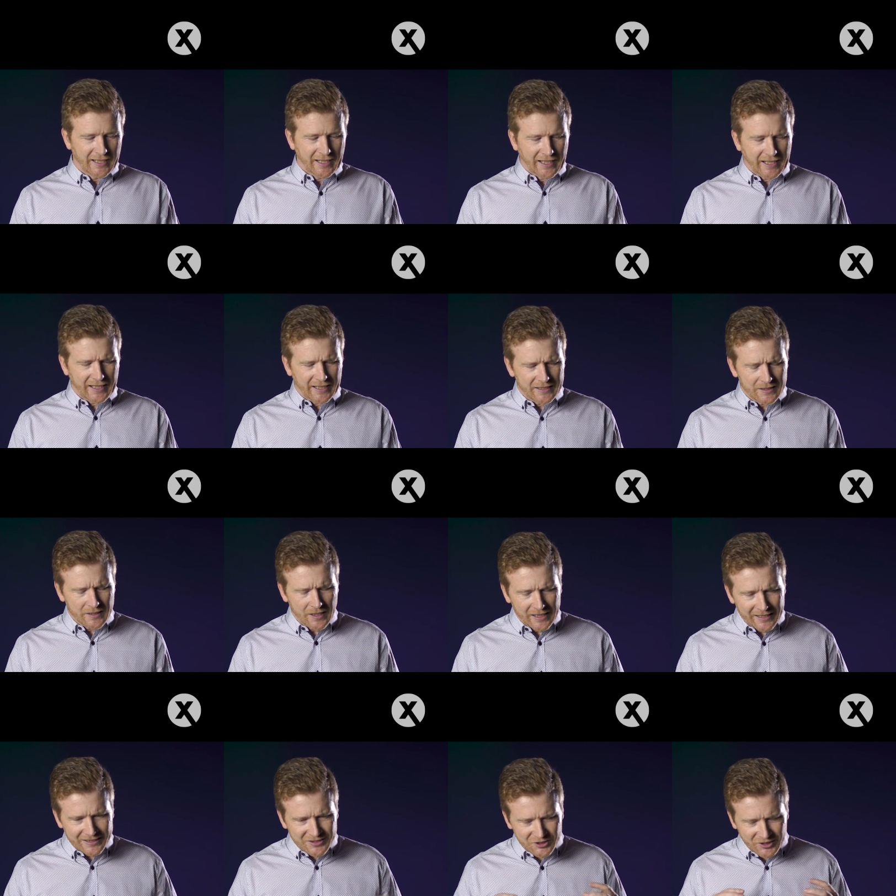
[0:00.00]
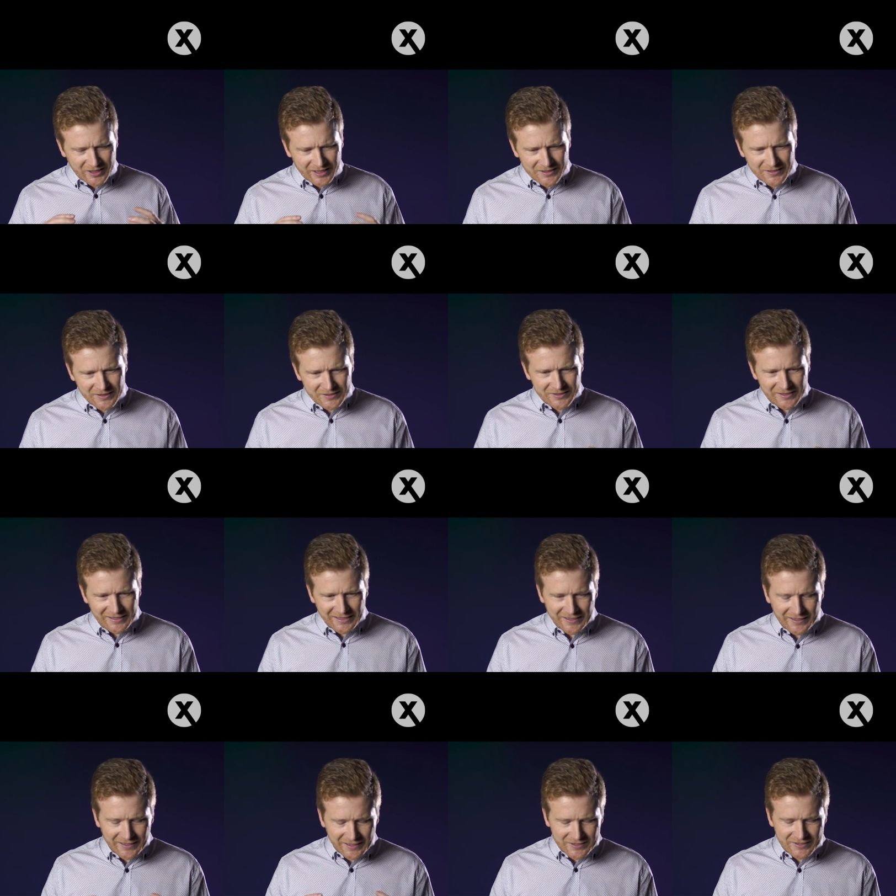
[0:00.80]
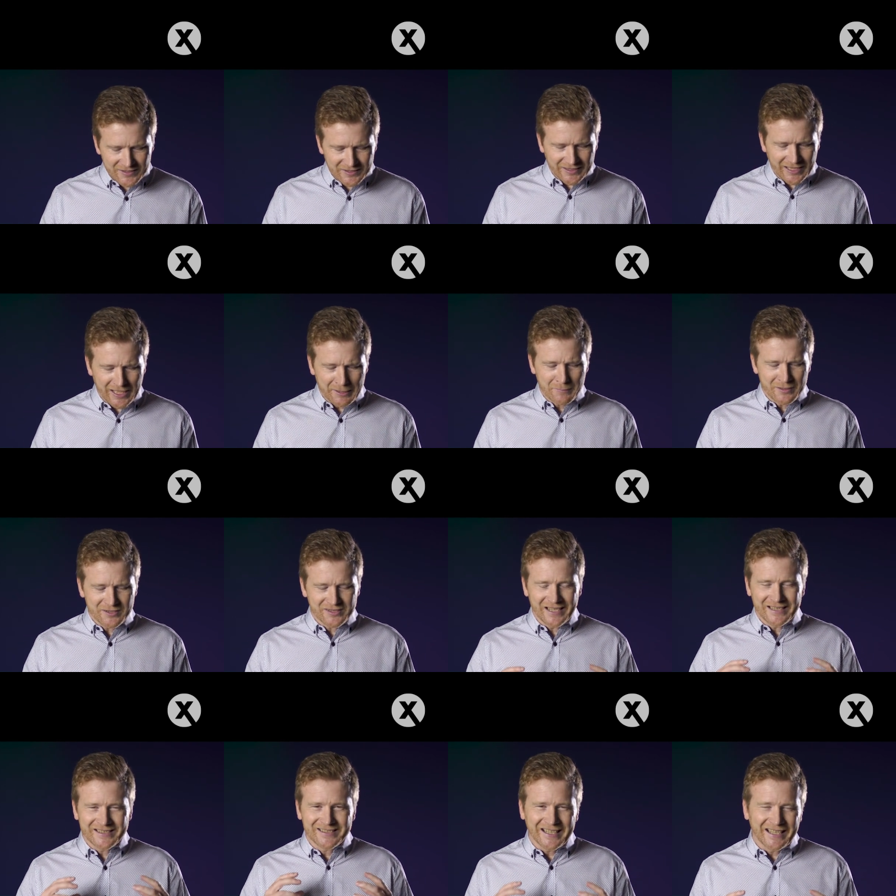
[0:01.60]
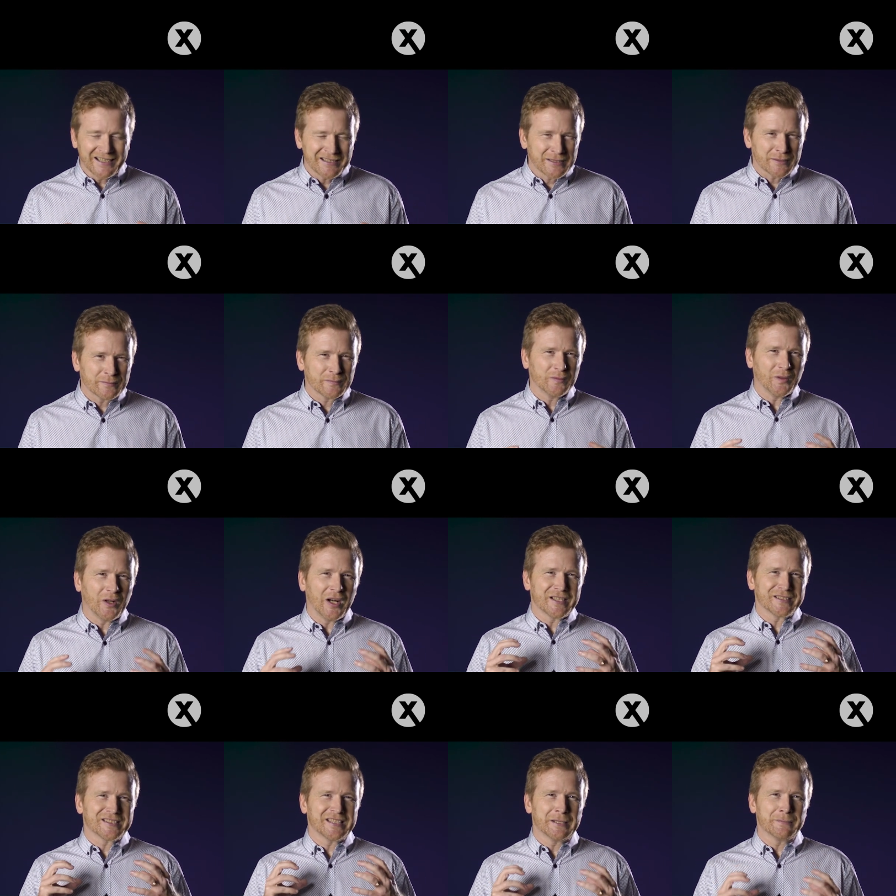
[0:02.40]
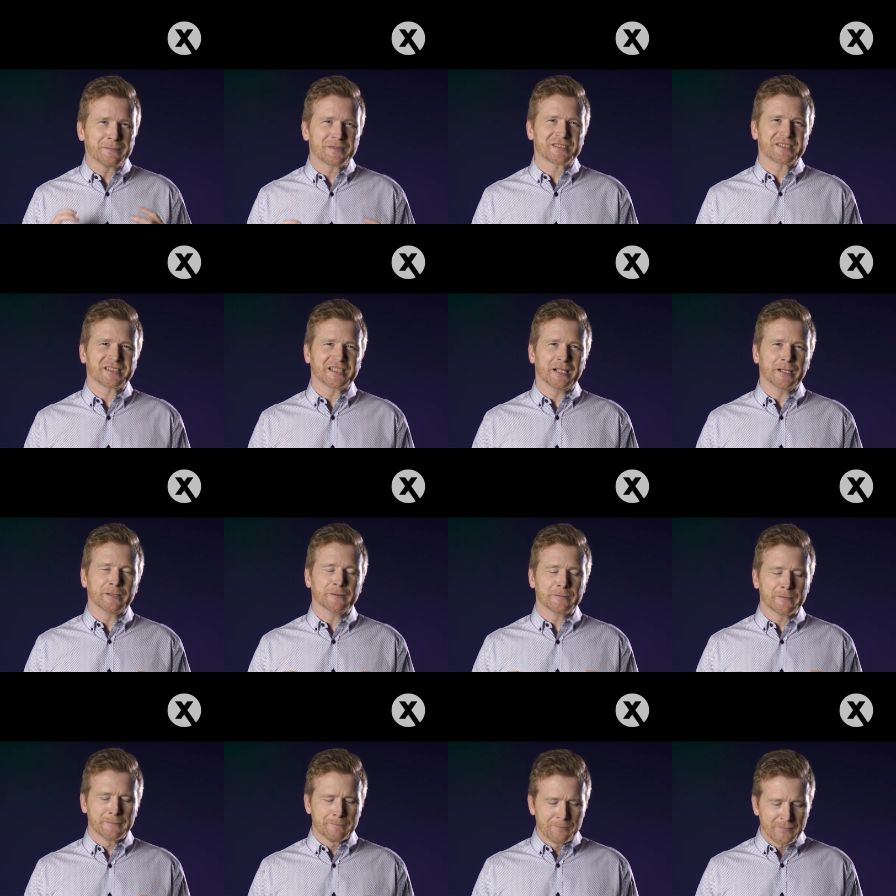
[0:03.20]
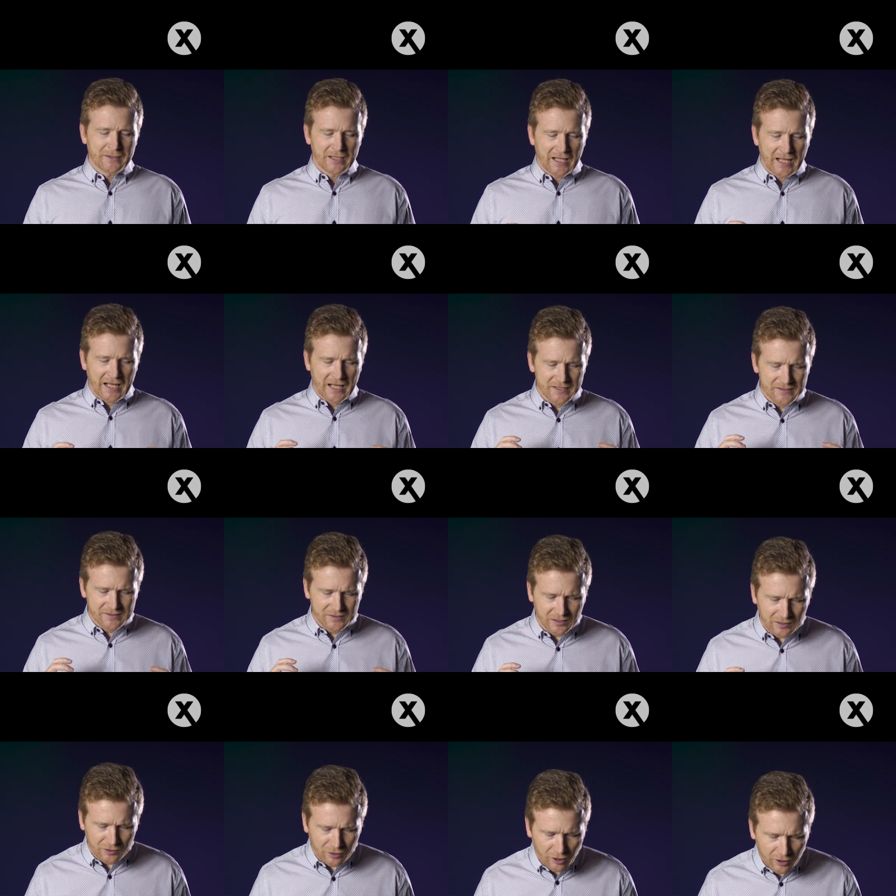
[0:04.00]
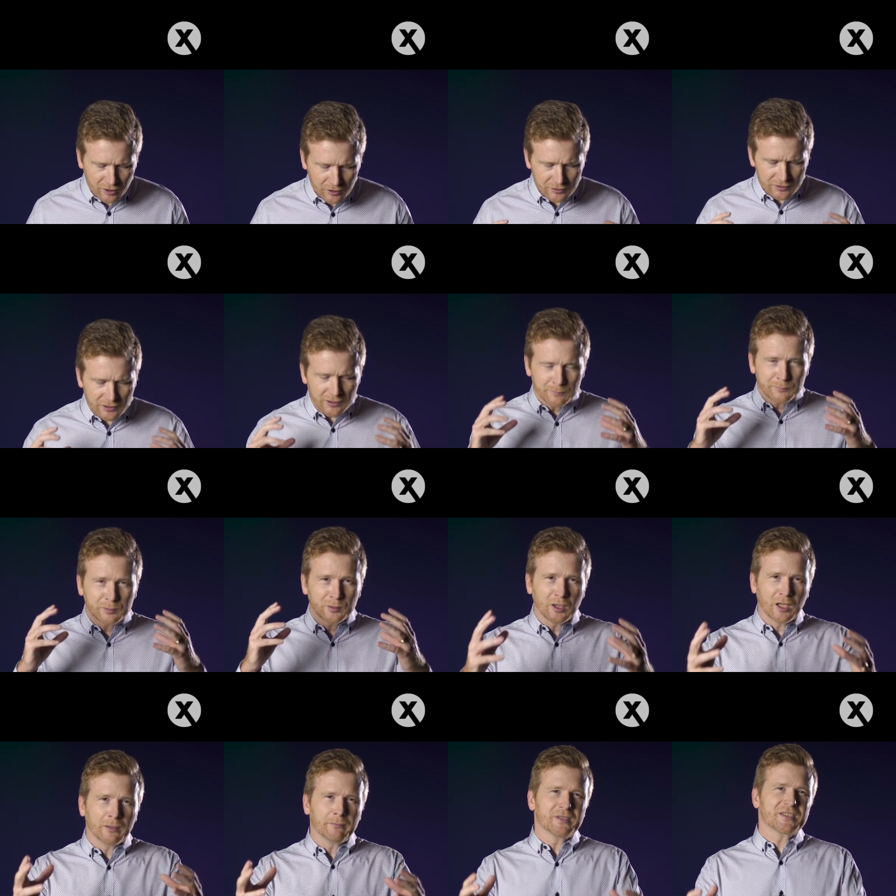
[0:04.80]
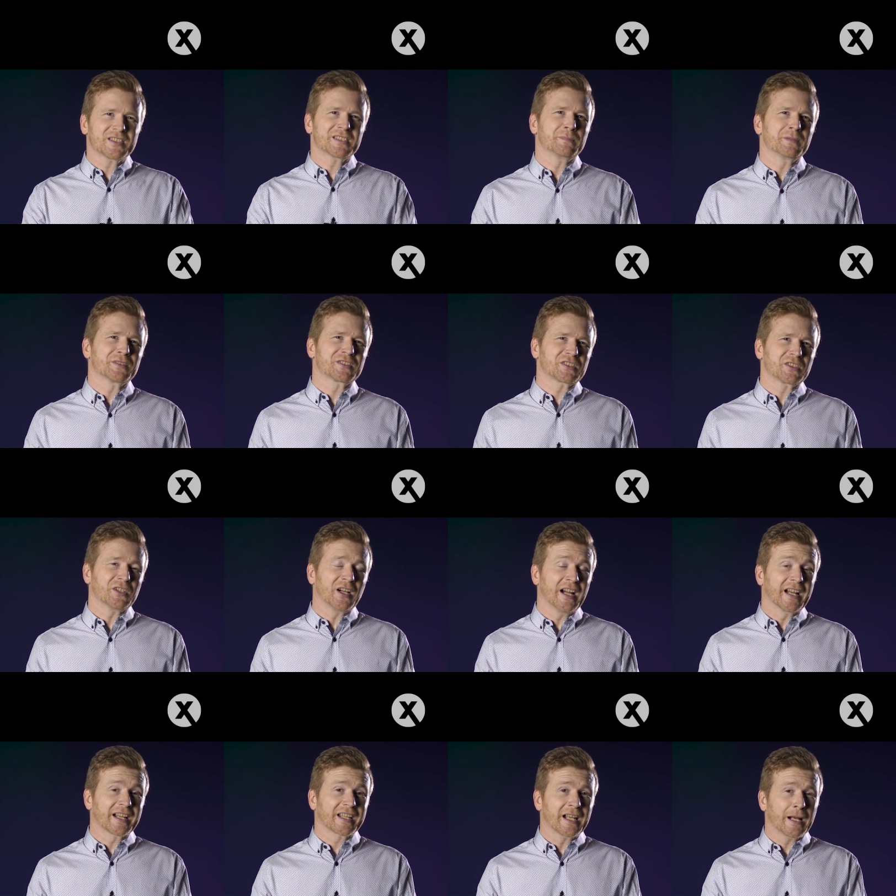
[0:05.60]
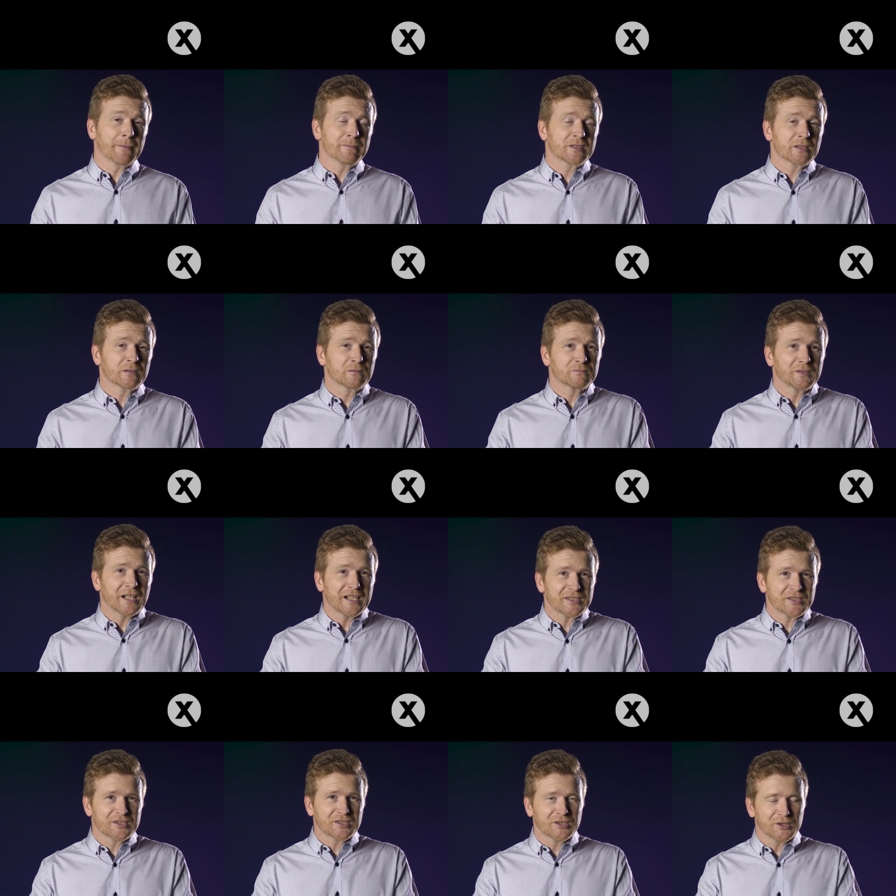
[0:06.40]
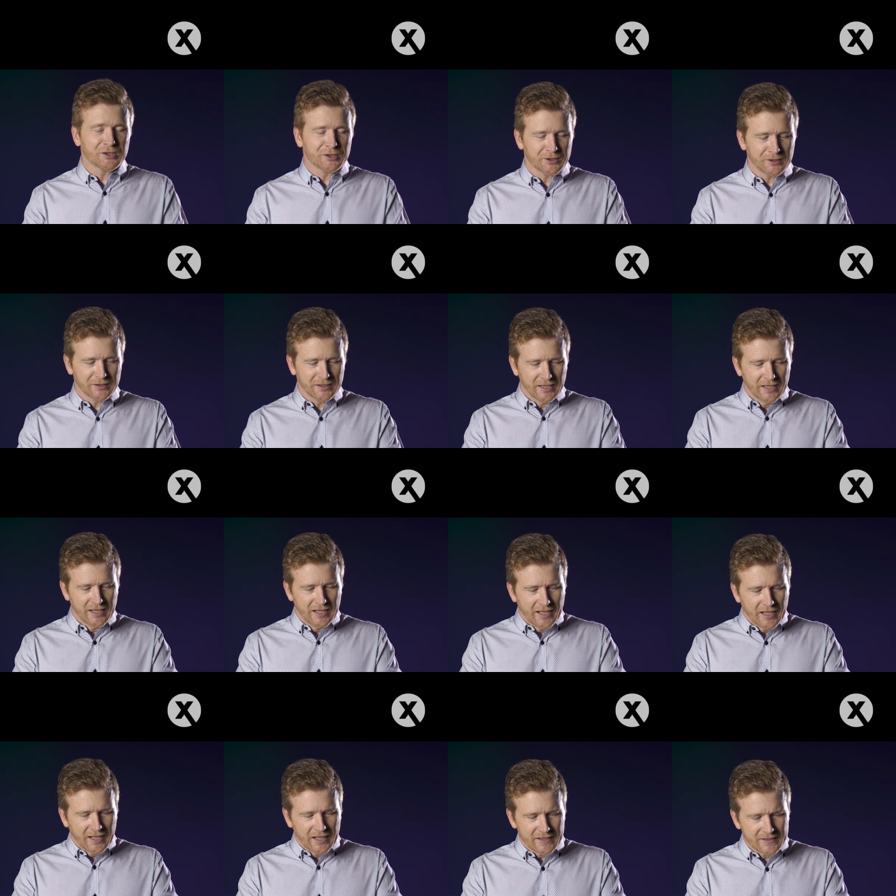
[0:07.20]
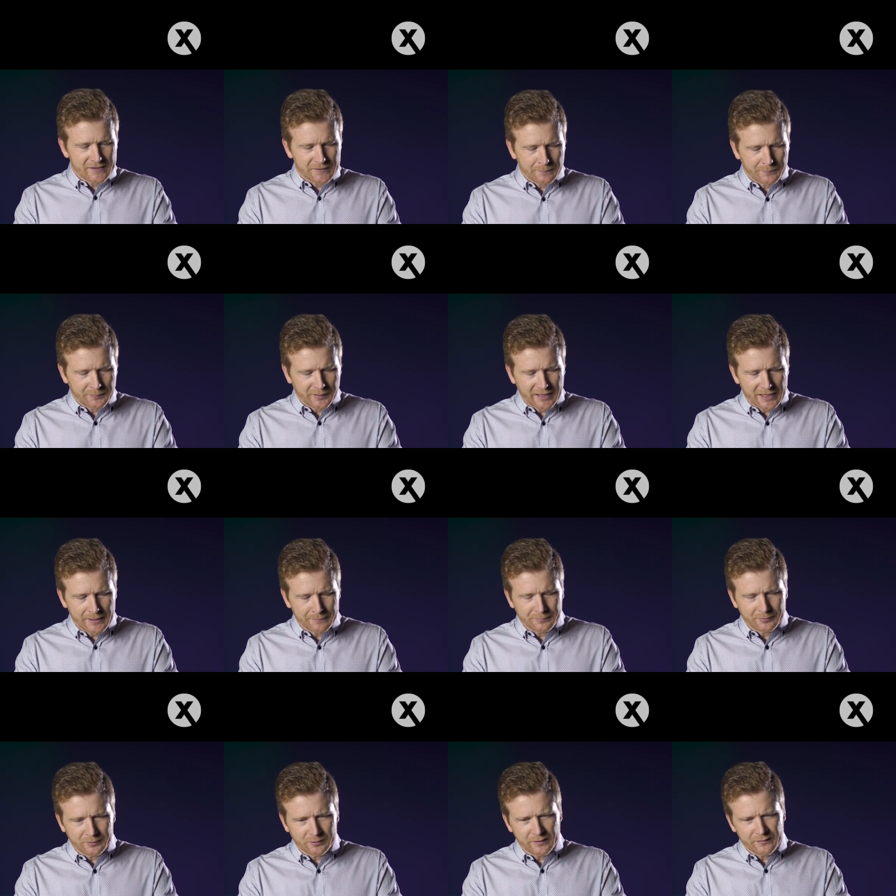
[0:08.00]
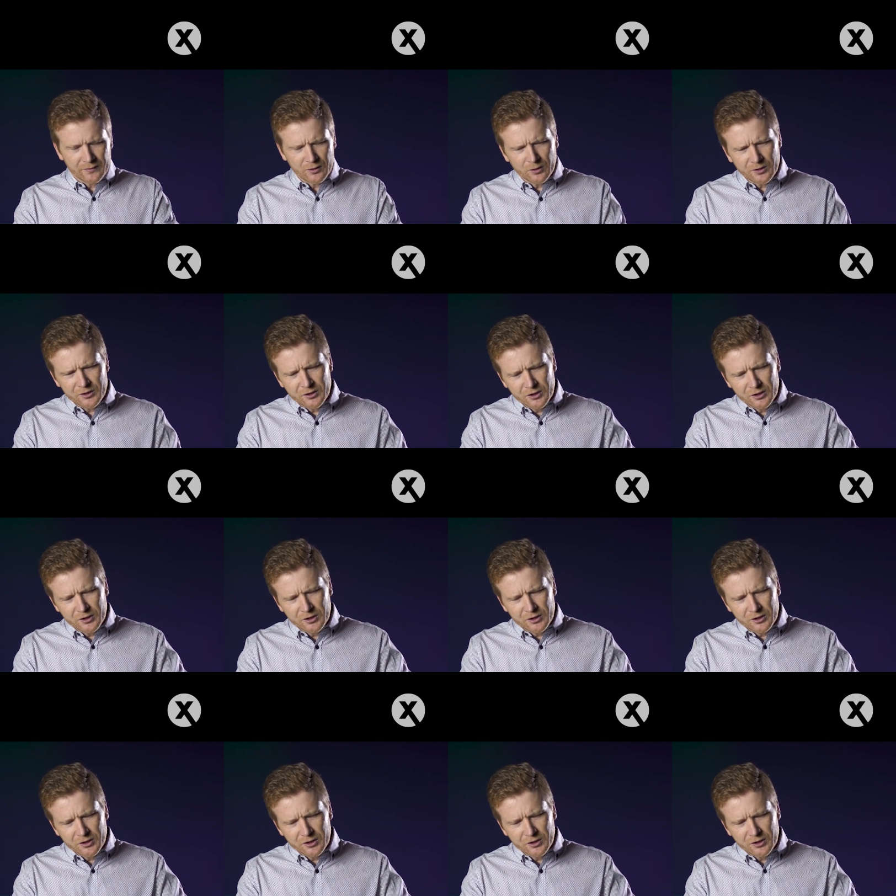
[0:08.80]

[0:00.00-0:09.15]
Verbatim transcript: And Jesus, in these statements, identifies Himself as the long promised Messiah, come to rescue his people. If you're